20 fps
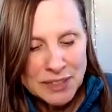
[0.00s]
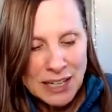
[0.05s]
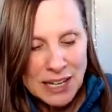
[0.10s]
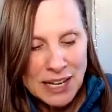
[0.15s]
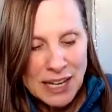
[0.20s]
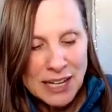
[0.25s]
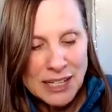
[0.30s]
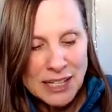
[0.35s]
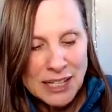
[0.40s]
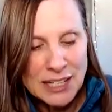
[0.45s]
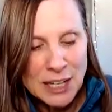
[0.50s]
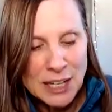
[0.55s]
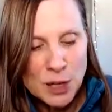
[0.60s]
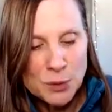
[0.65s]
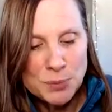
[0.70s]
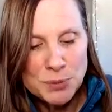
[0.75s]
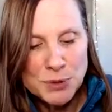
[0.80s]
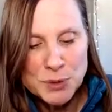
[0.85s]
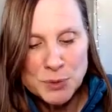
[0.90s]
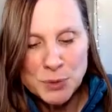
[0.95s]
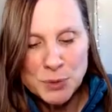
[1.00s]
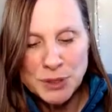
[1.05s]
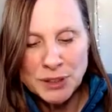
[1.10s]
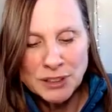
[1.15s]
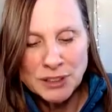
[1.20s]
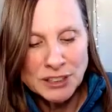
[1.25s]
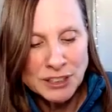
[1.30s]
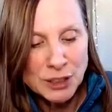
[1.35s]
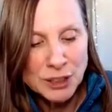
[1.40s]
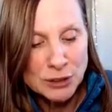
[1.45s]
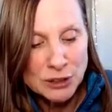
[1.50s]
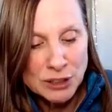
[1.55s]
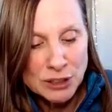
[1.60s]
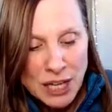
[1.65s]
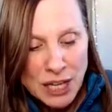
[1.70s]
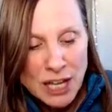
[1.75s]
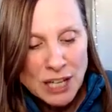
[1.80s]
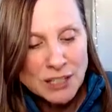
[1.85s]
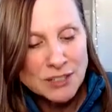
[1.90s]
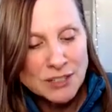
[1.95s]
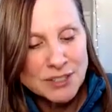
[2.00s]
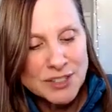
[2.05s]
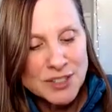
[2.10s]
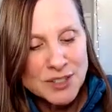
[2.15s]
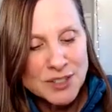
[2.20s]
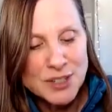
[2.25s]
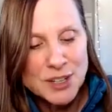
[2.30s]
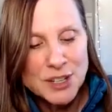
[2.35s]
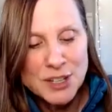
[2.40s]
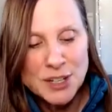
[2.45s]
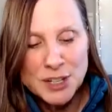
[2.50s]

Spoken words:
and it helps with your lungs.